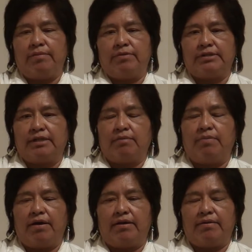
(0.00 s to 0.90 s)
embers at the
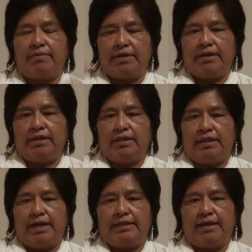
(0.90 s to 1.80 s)
bottom,
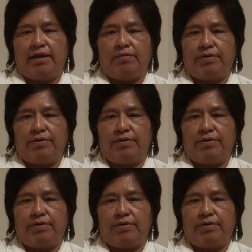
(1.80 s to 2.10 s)
line that